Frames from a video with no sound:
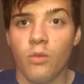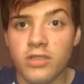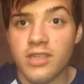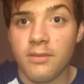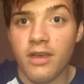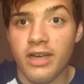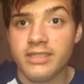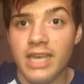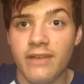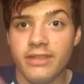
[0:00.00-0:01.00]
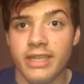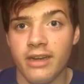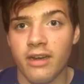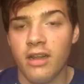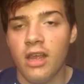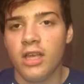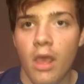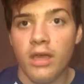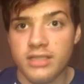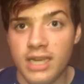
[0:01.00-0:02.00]
What's up guys, Evan here.
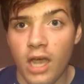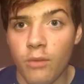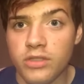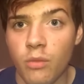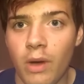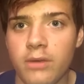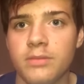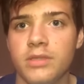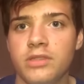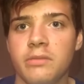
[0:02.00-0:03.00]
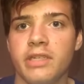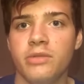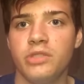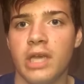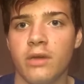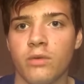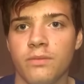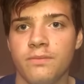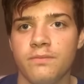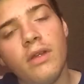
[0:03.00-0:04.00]
Today I want to welcome you to my new channel.
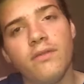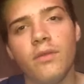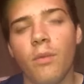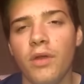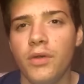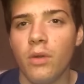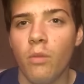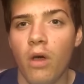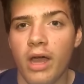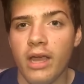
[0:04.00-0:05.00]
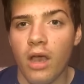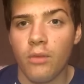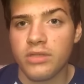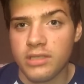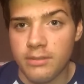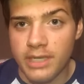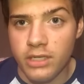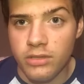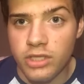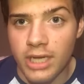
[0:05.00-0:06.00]
If you're wondering why I wanted to make
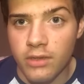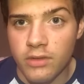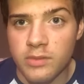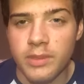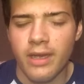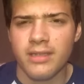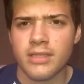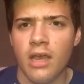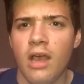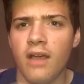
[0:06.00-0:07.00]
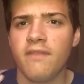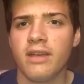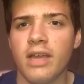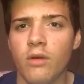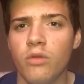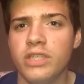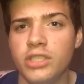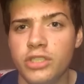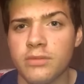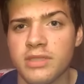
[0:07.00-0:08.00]
a new channel, it's because I find like all
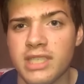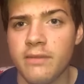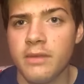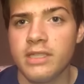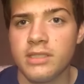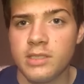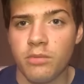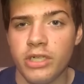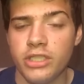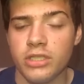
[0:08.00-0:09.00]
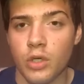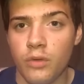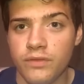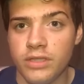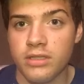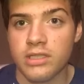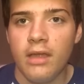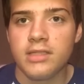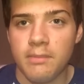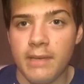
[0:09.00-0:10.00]
these YouTubers giving me this inspiration and confidence
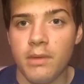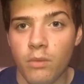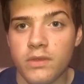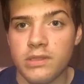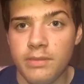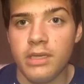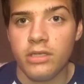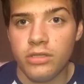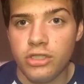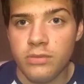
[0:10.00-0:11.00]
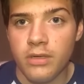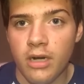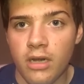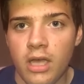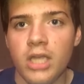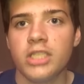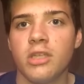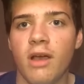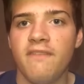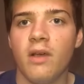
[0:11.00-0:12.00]
to make me want to be a YouTuber.
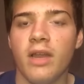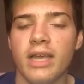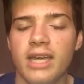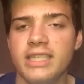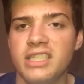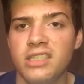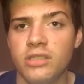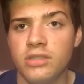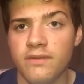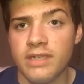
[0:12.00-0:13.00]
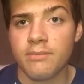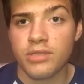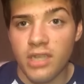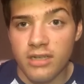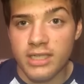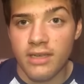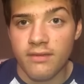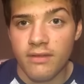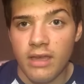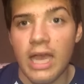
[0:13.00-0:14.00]
So I felt like I need to do something
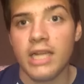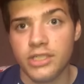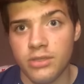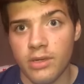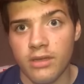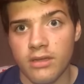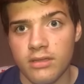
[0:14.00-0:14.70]
productive and do it.